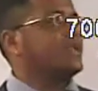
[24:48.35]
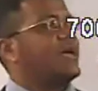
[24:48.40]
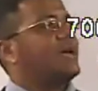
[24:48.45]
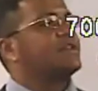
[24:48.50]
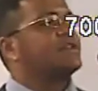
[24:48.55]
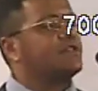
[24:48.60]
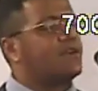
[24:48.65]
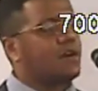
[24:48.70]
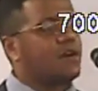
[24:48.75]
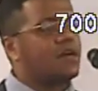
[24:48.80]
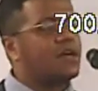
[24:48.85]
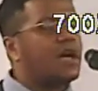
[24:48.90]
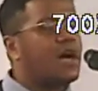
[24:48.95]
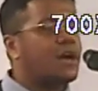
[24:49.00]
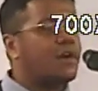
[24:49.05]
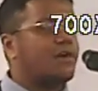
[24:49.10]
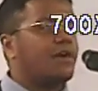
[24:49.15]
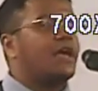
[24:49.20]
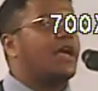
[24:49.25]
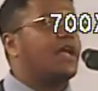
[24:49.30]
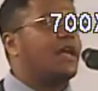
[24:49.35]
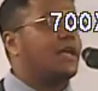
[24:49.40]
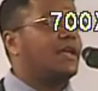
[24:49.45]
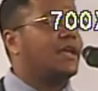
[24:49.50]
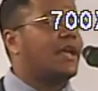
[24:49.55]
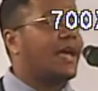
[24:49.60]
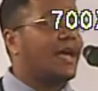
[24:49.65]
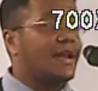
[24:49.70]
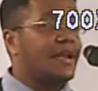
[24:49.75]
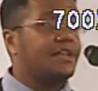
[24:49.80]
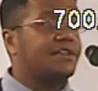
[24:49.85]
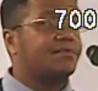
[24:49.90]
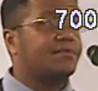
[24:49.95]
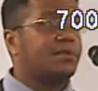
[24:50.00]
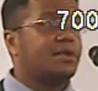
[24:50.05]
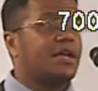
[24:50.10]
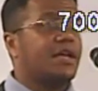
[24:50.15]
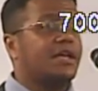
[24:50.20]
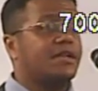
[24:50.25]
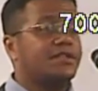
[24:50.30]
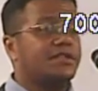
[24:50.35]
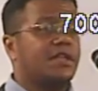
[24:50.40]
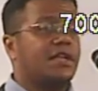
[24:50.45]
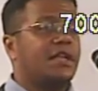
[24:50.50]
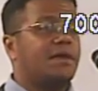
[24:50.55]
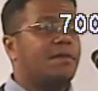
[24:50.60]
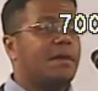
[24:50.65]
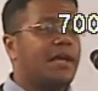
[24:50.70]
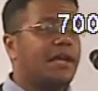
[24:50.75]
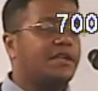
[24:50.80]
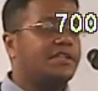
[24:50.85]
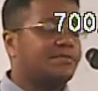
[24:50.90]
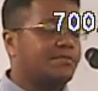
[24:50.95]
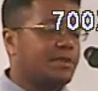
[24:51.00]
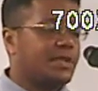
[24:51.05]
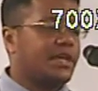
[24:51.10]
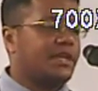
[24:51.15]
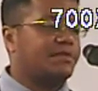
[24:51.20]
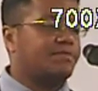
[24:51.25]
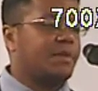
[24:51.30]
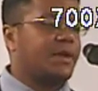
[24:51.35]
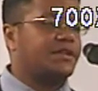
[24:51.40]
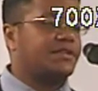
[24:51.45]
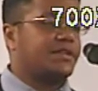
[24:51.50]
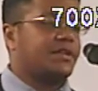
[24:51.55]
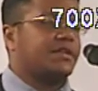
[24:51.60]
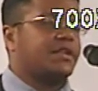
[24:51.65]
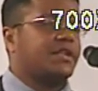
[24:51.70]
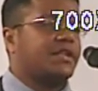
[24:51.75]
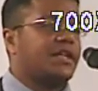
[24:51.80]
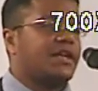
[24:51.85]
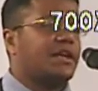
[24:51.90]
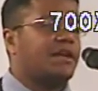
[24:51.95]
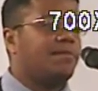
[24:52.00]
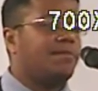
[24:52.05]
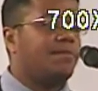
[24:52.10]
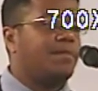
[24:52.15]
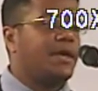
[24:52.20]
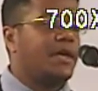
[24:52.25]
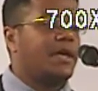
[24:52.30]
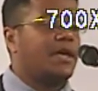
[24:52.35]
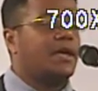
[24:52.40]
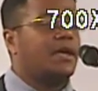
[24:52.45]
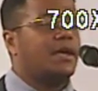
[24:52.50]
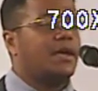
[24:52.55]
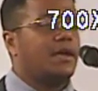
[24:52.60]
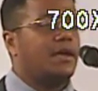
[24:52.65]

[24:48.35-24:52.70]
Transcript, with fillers: that started congregating at his place, and he made his place basically like a big,